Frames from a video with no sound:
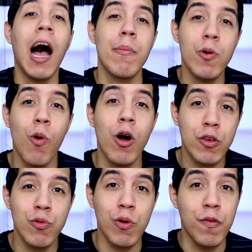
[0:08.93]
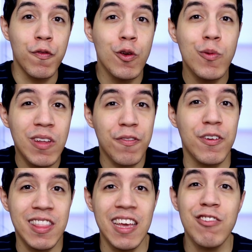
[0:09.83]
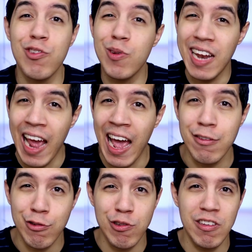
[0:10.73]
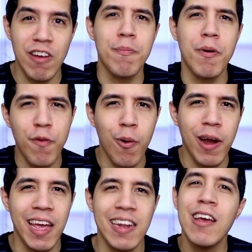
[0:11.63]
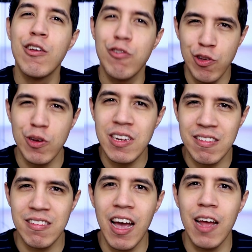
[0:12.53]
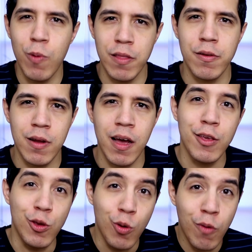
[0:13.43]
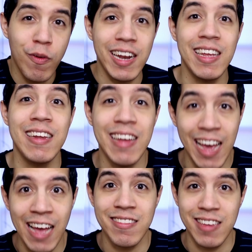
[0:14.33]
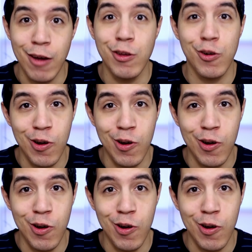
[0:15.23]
I'm gonna walk you through a few different things you can ask yourself beforehand so you can decide whether or not you're ready to ask out your